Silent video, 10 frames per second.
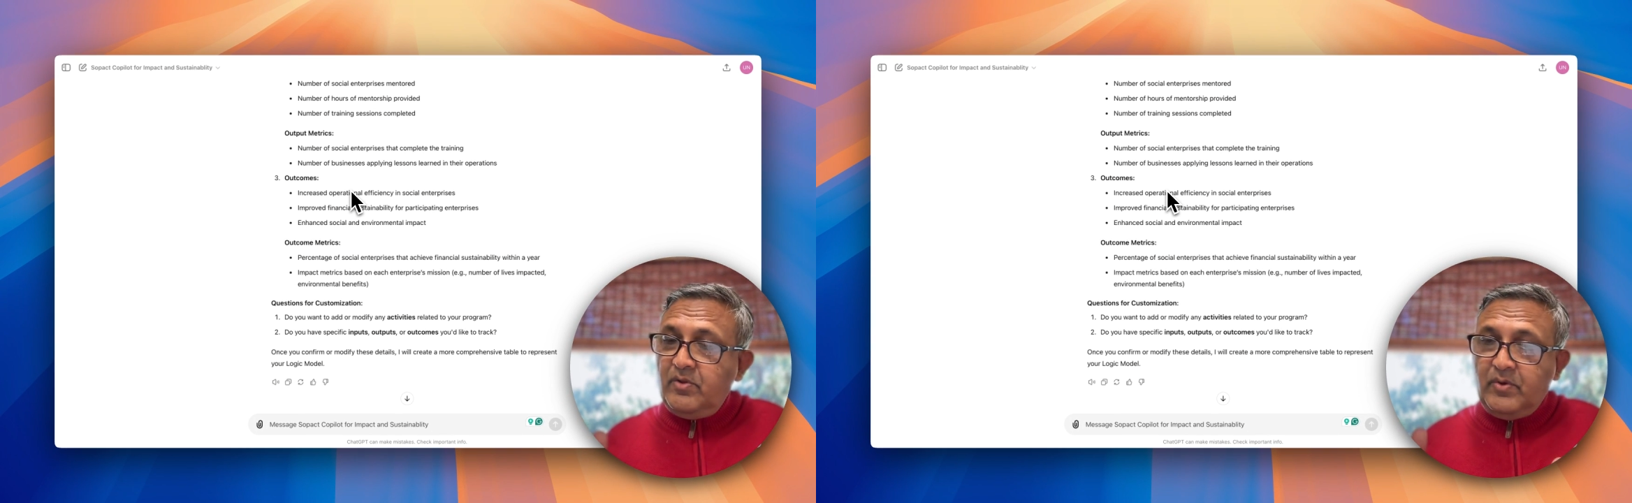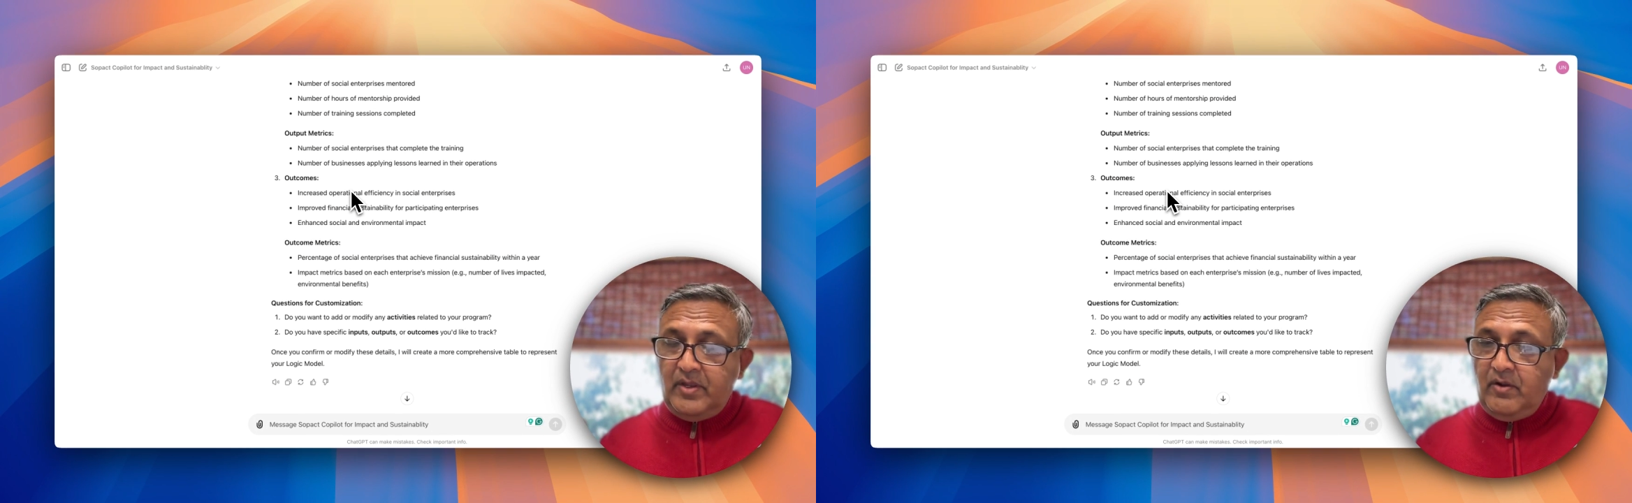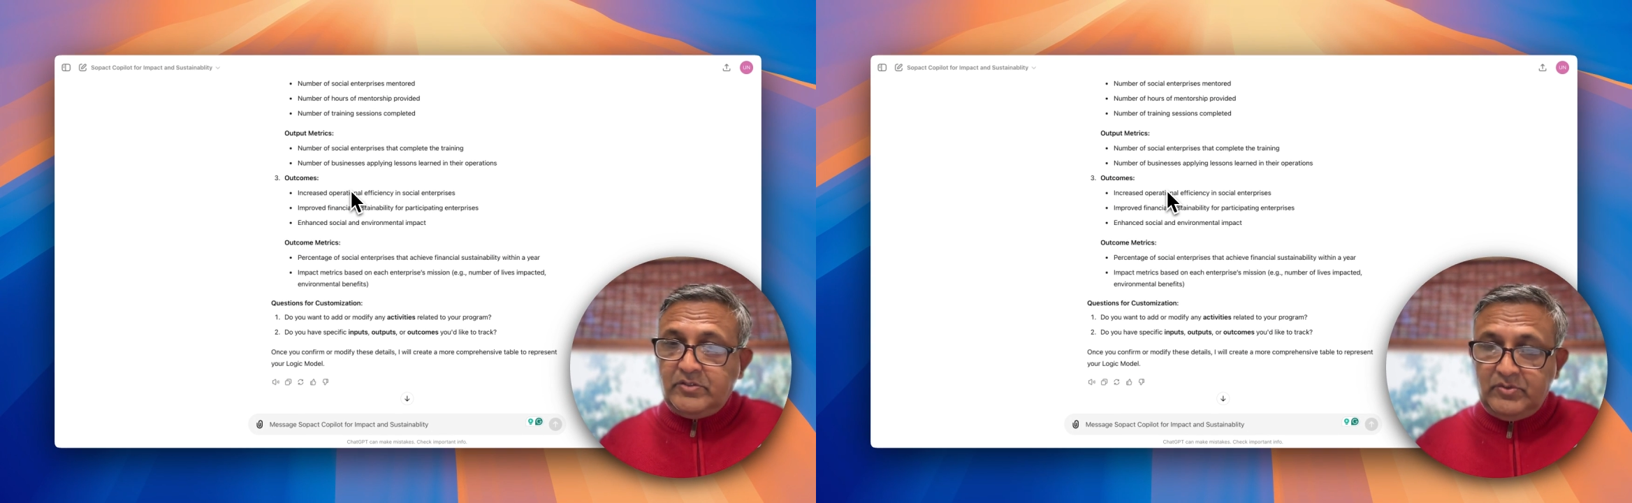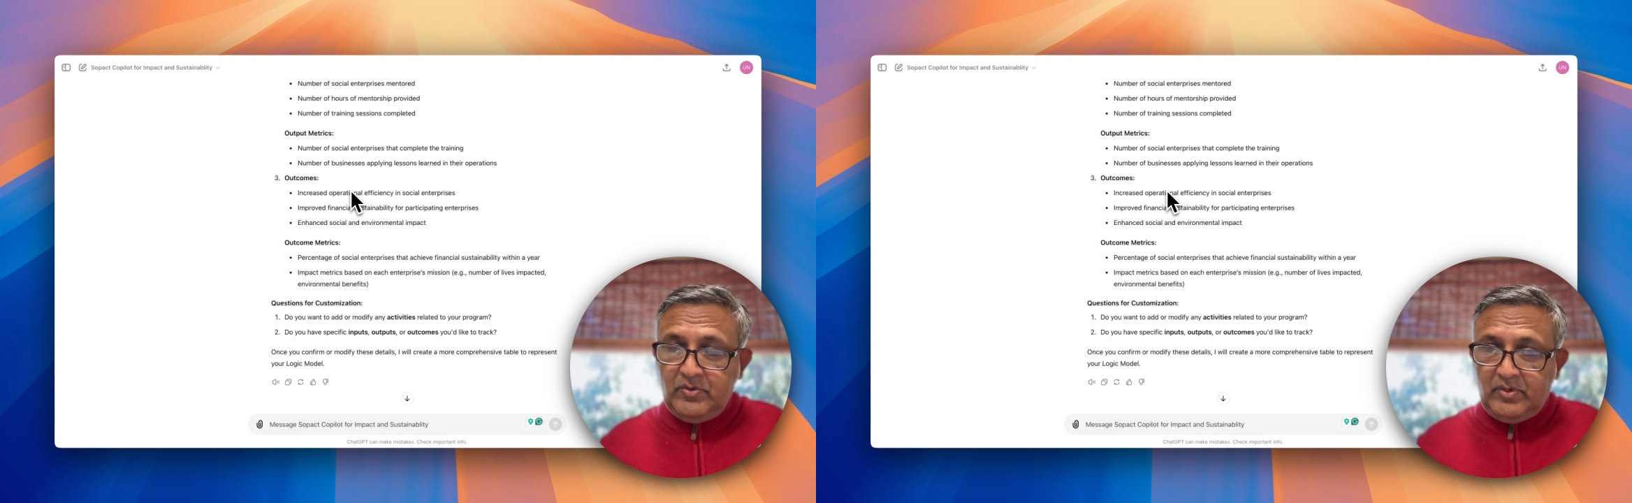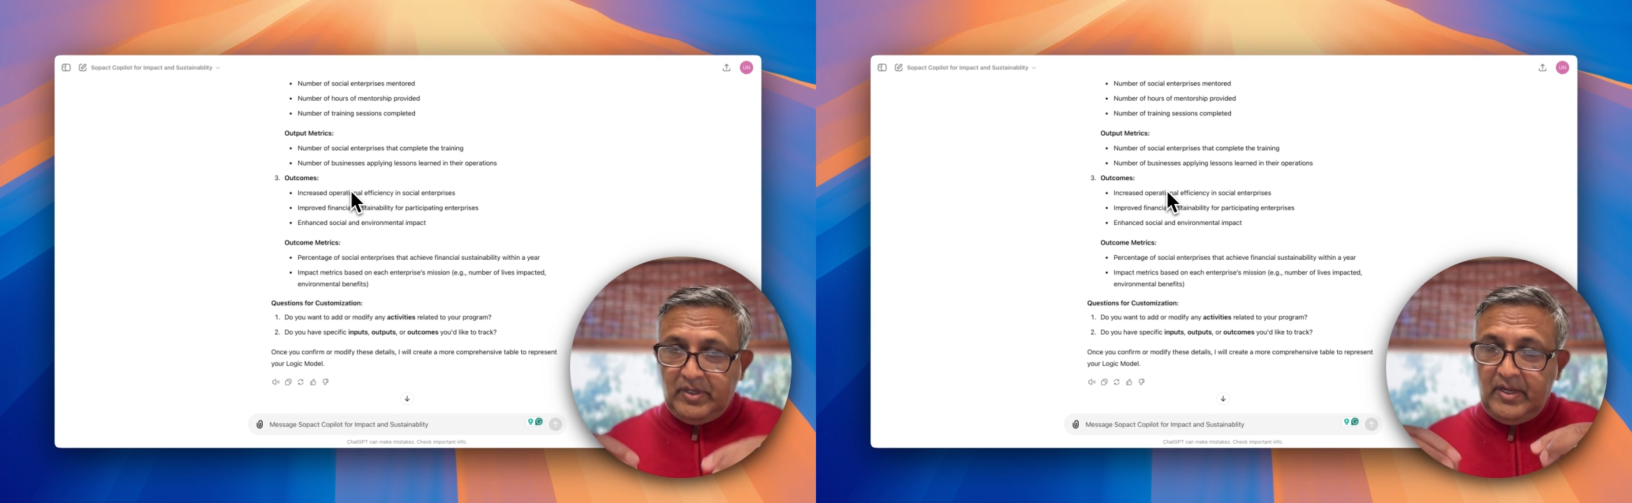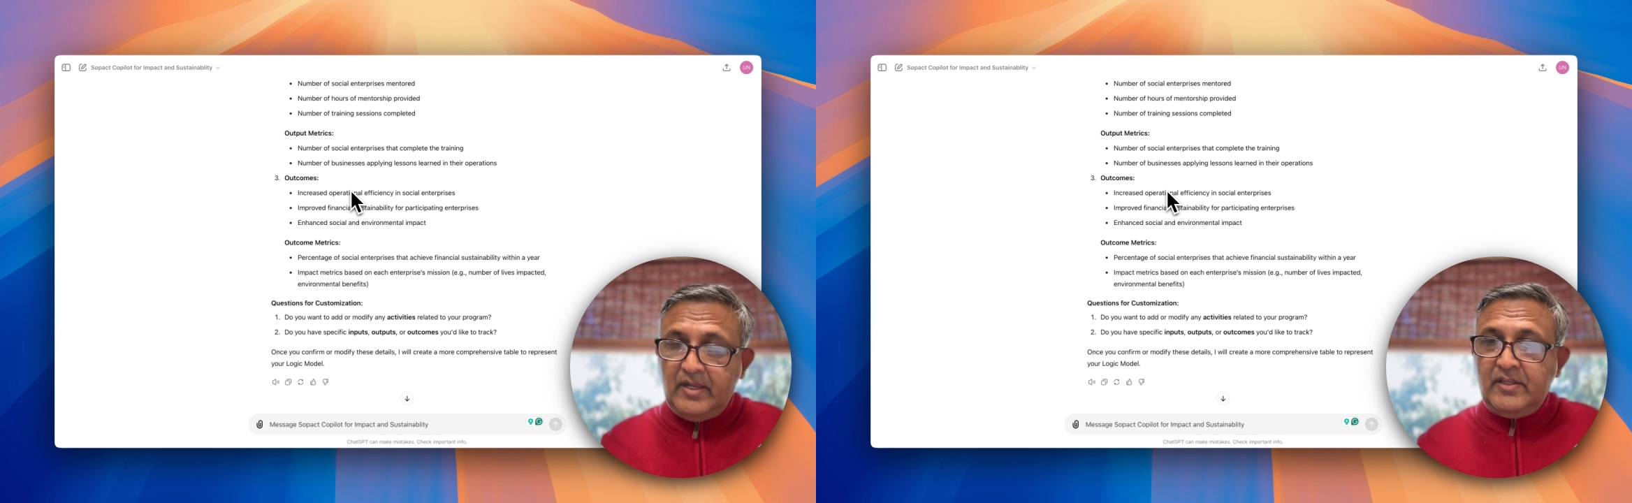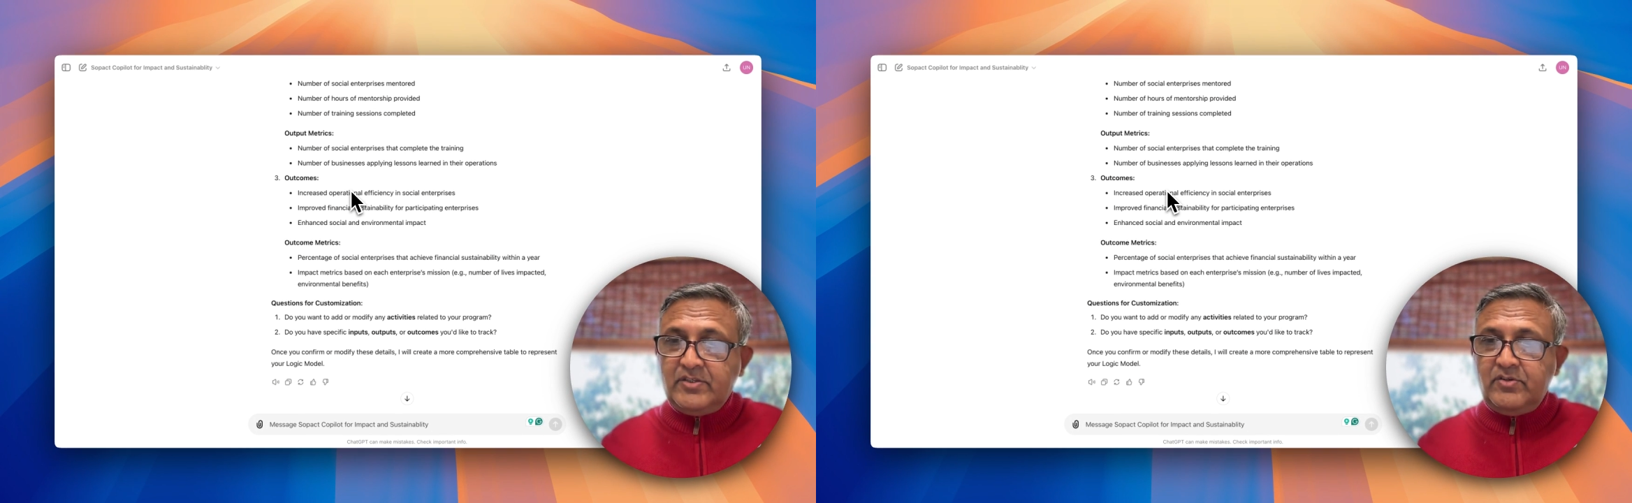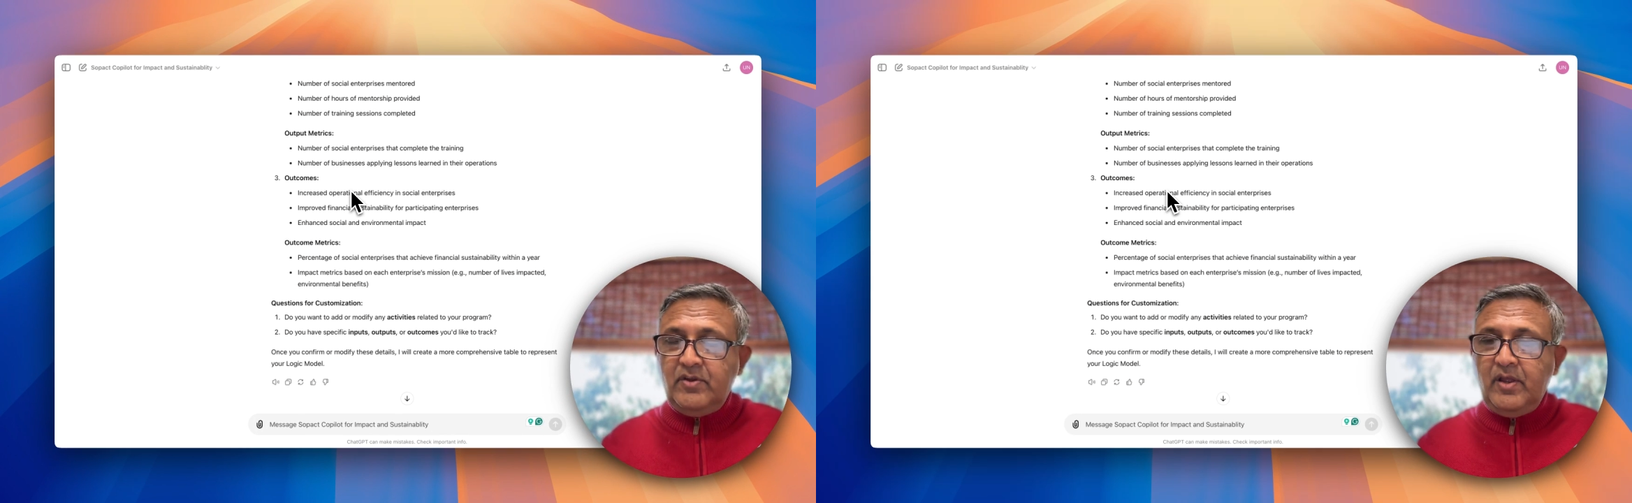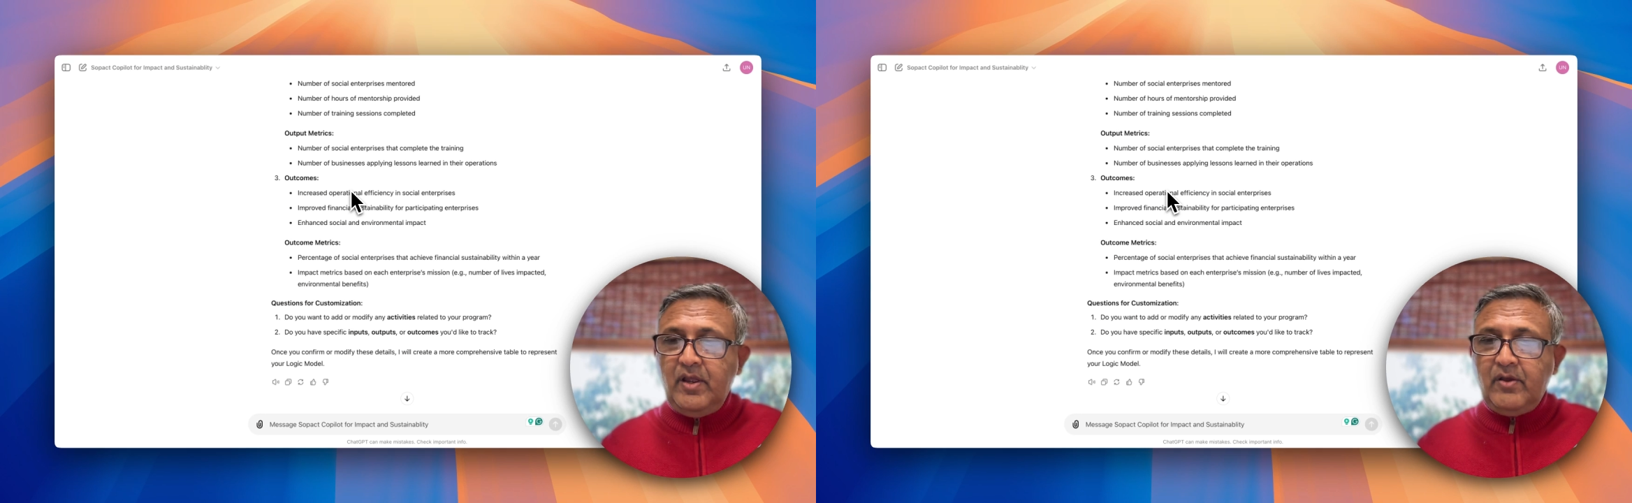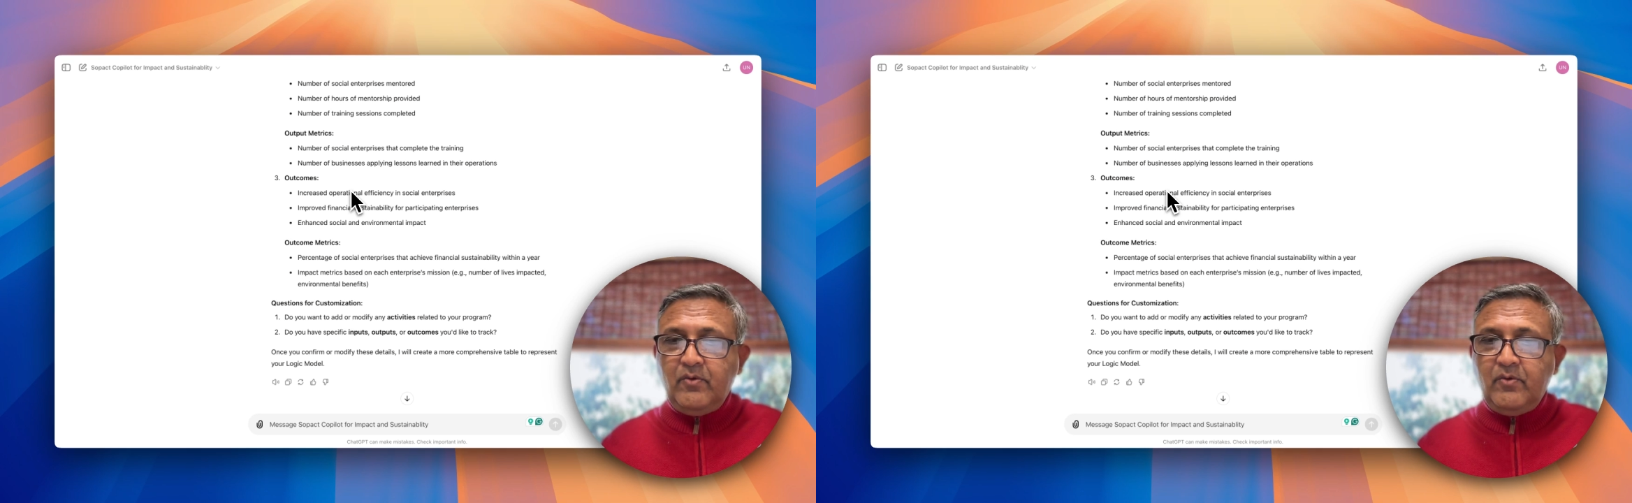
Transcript: you can also create this uh,